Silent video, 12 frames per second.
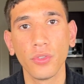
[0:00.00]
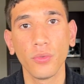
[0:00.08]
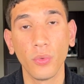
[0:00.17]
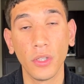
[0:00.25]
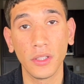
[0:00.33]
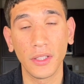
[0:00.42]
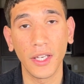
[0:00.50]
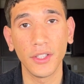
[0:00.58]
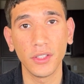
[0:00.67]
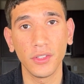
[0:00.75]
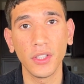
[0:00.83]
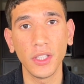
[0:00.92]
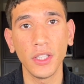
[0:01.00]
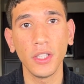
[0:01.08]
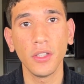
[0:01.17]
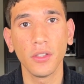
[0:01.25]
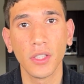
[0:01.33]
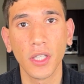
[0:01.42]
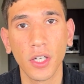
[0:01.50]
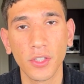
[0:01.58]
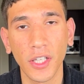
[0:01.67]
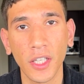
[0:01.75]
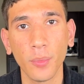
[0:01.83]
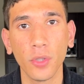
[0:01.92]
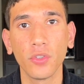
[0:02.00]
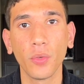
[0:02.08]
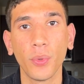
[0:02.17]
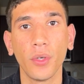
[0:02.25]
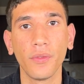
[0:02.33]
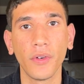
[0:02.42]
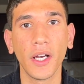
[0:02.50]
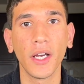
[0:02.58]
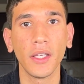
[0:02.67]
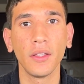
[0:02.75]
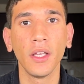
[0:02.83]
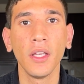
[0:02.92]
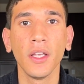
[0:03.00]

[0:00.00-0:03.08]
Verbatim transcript: will guarantee they are able to provide